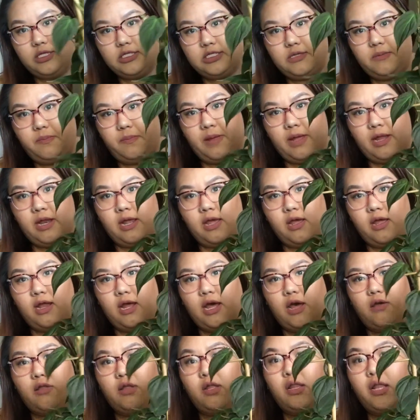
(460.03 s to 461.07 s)
depending on
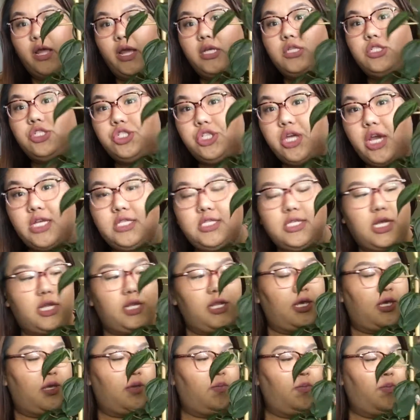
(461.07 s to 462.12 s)
how the light shines on
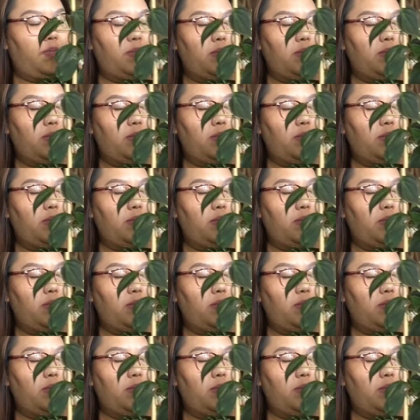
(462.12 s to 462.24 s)
him.